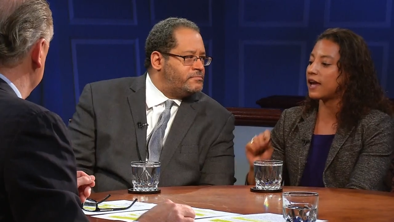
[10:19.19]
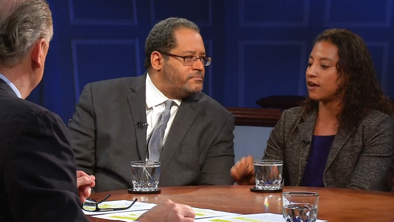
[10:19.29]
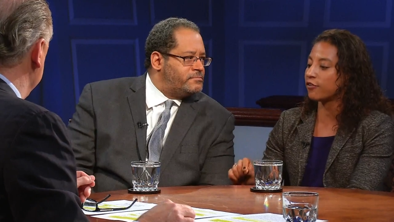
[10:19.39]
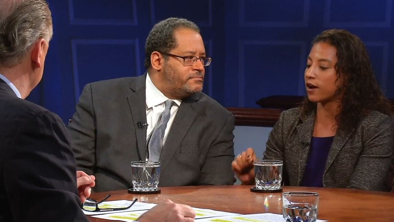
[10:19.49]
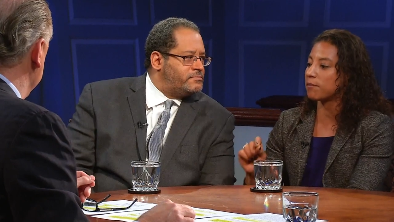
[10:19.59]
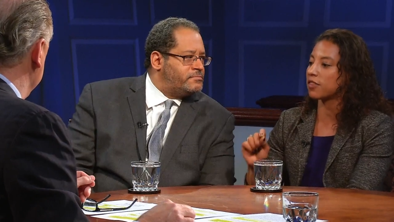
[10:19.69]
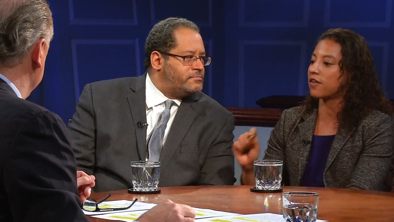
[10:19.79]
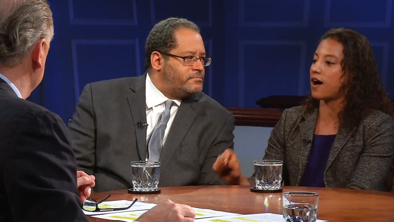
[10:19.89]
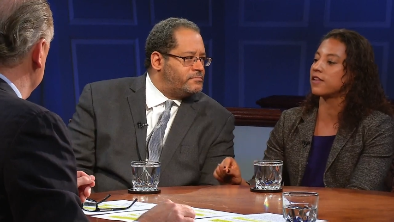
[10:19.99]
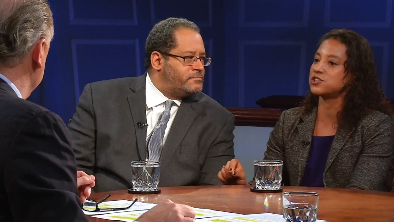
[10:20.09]
Speaker 1: behavior and
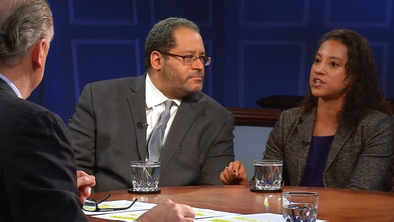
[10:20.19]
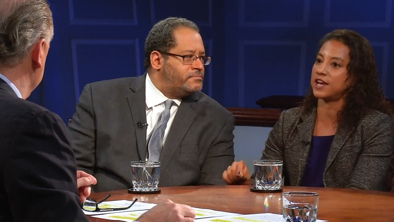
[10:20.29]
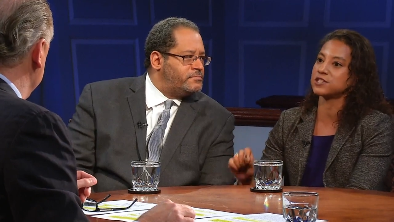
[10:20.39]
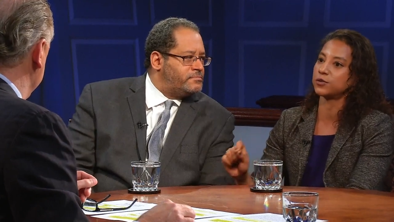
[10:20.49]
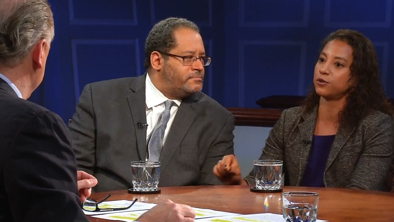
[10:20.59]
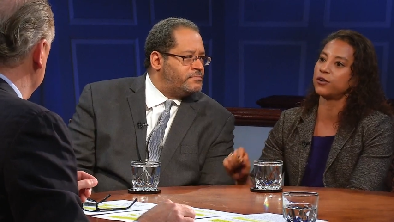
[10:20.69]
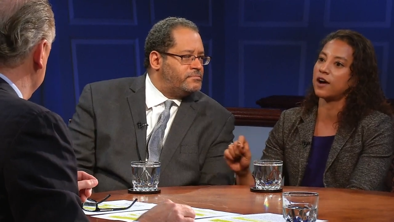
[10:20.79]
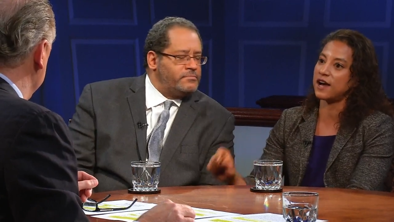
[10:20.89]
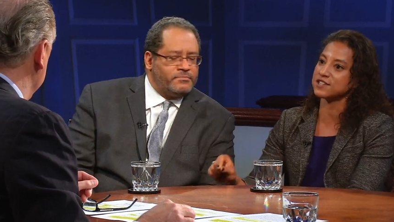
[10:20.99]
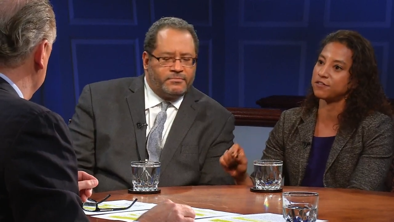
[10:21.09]
pathology as the
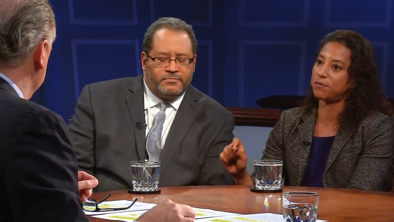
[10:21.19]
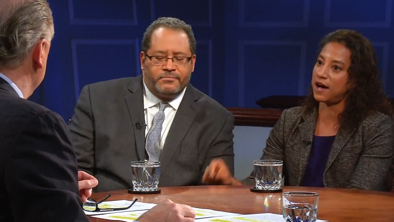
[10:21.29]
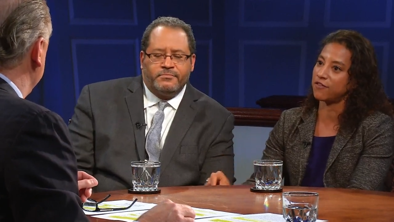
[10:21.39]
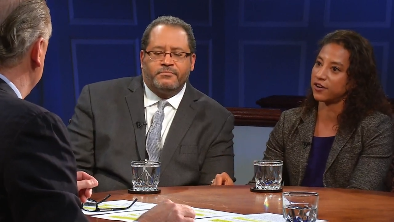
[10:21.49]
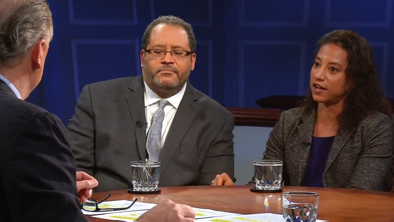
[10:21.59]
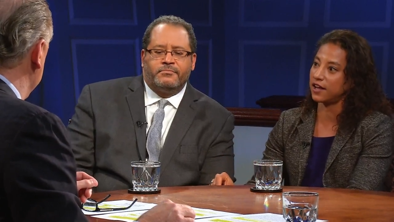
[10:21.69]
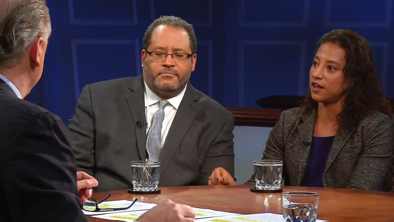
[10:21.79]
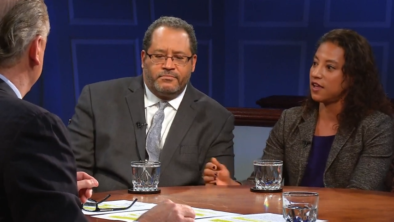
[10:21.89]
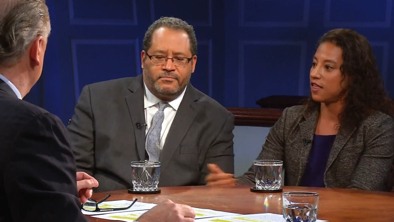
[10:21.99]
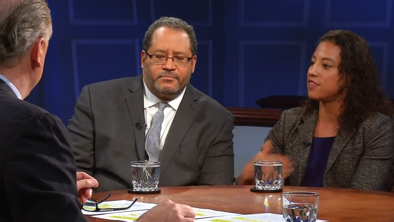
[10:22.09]
root cause of
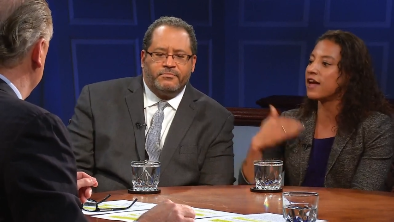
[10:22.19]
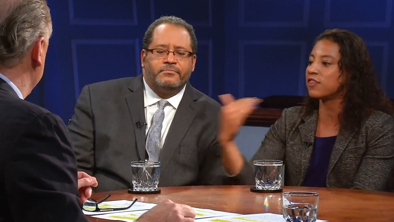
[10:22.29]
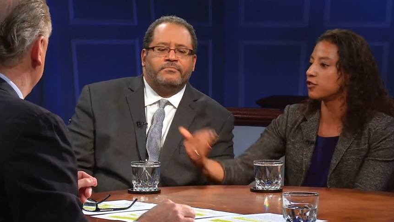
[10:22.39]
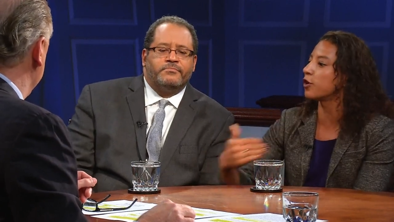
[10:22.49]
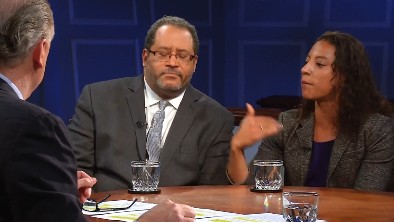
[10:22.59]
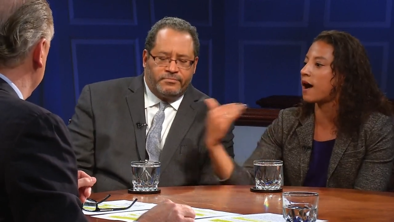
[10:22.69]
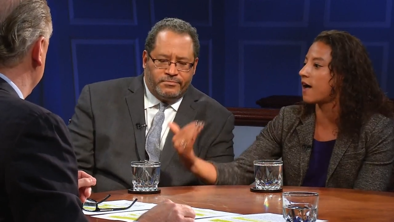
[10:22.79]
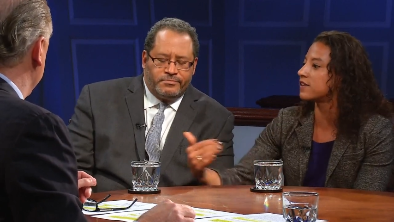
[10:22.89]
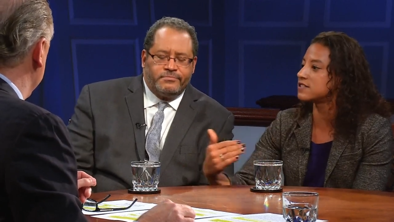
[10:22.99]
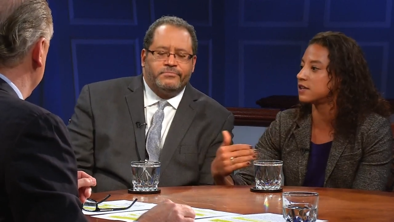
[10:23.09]
poverty, then your
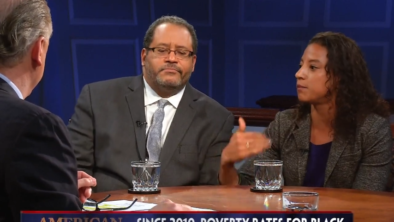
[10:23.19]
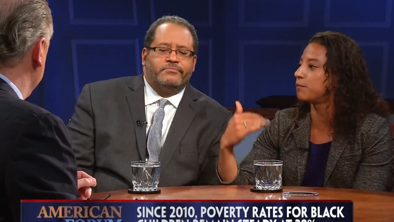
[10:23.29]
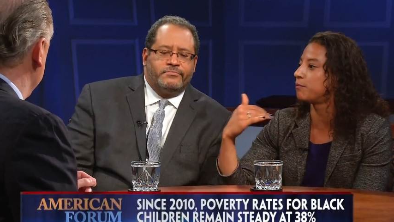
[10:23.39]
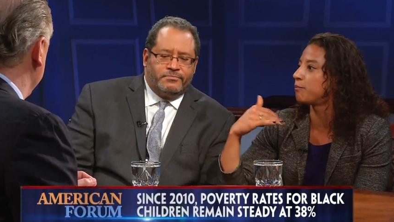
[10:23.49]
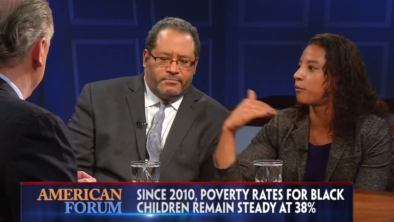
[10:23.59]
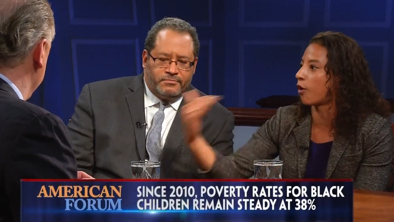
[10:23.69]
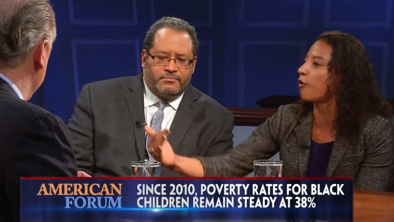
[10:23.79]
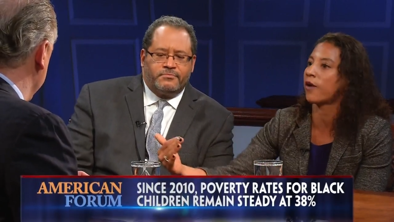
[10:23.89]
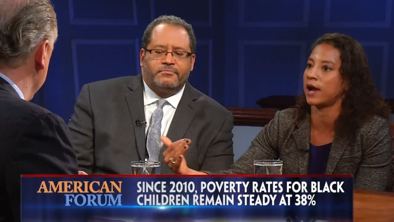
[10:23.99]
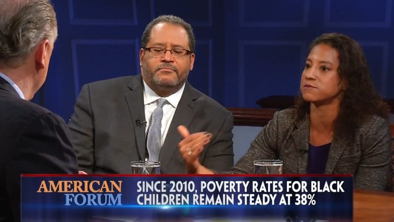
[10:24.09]
policy
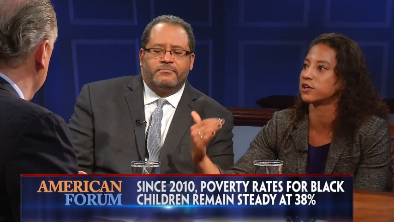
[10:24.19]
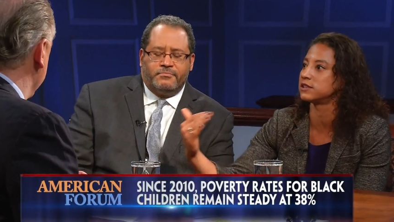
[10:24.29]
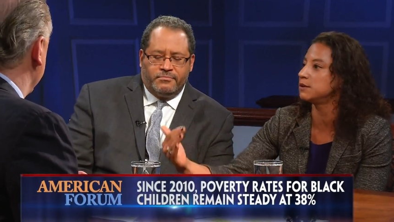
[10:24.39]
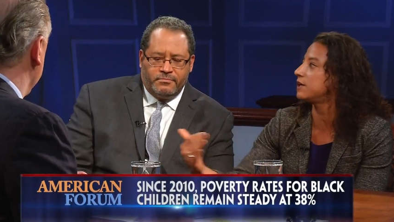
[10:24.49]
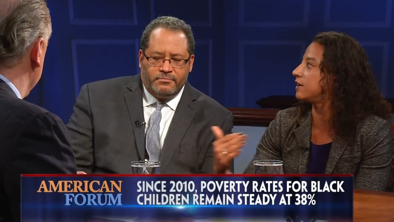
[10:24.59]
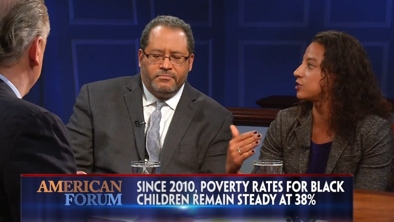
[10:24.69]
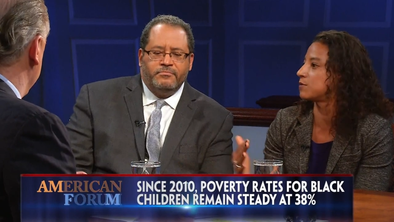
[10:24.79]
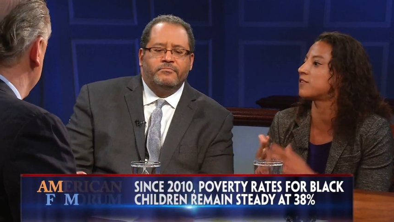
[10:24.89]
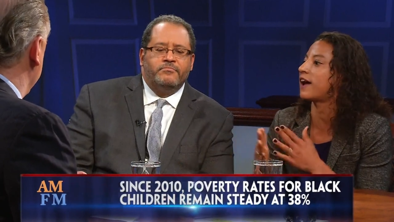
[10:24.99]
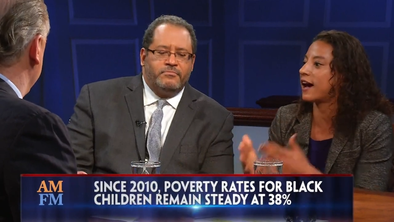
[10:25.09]
programs are limited in
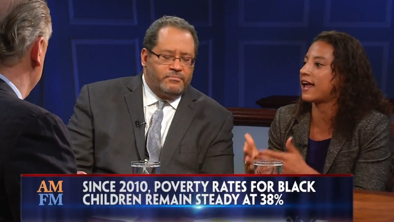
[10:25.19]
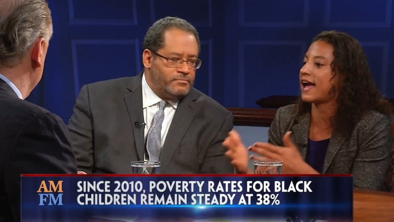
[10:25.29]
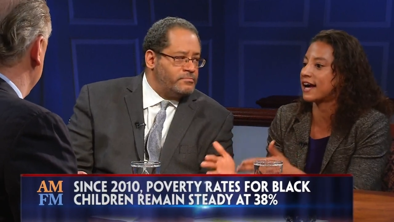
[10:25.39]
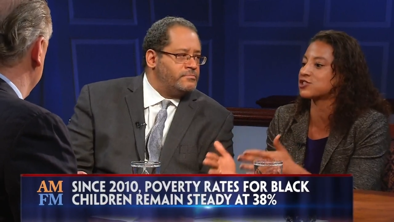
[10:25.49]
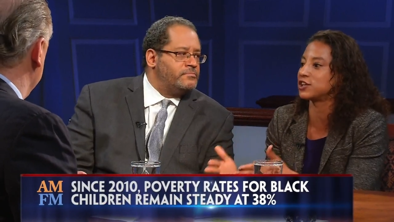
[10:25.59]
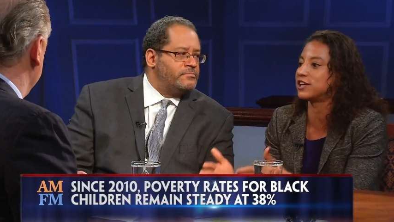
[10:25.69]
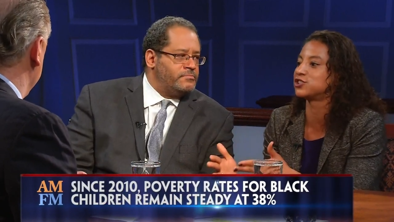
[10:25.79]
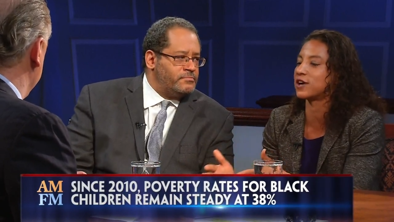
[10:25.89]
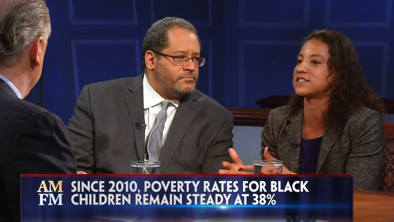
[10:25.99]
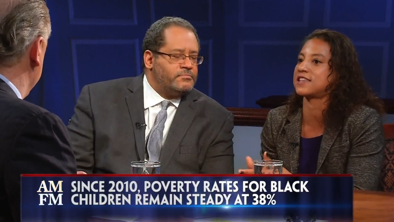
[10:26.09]
terms of how to
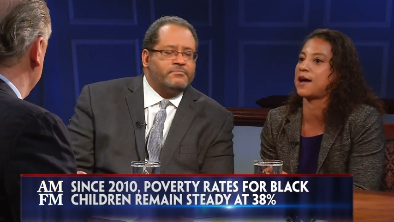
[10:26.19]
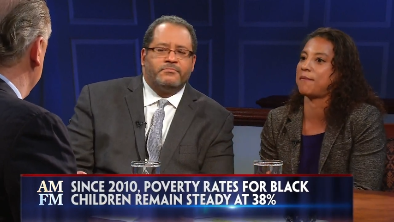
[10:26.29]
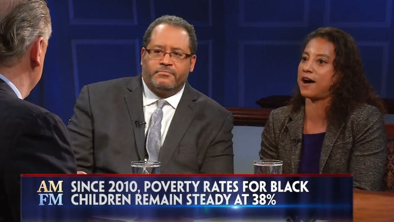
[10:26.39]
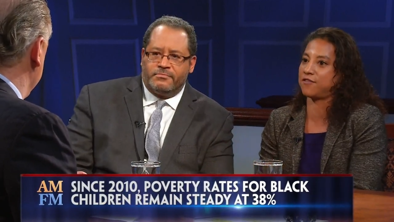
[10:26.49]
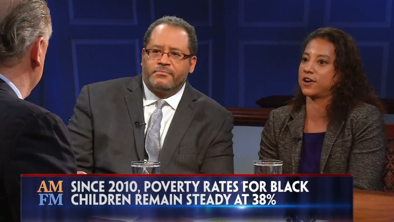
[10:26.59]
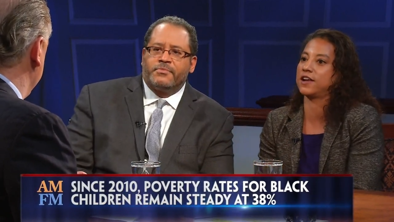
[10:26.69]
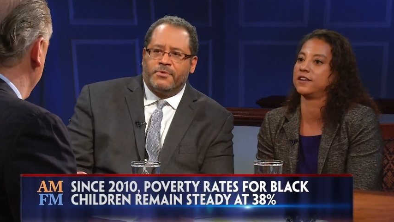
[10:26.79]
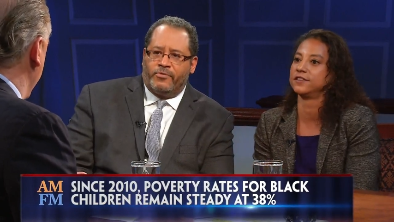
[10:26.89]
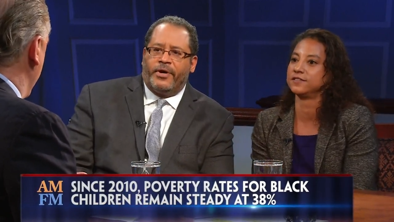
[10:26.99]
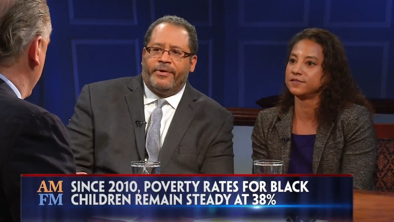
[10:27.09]
actually address that
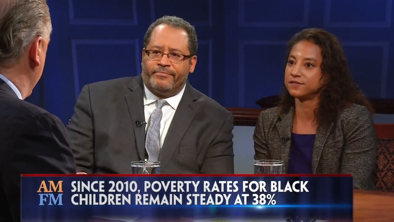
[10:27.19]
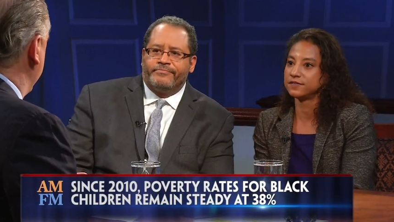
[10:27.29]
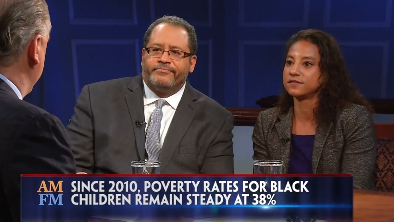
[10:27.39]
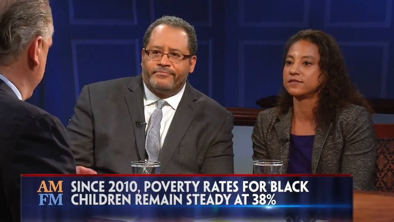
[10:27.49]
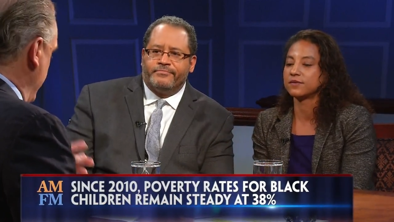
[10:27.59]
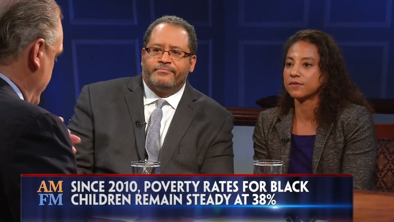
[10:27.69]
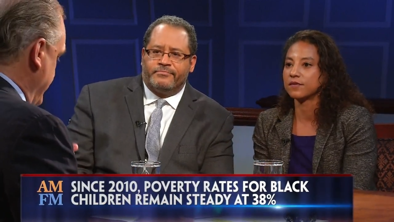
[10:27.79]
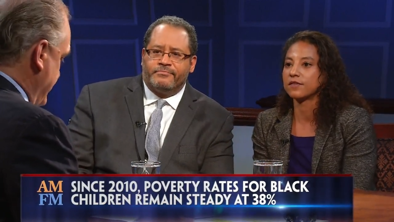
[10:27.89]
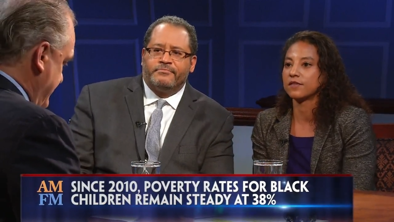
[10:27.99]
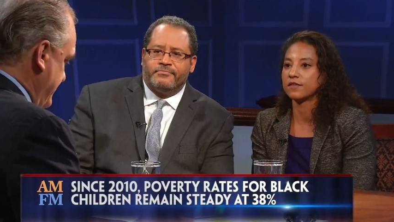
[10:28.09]
poverty.
Speaker 2: Right. And, and one, of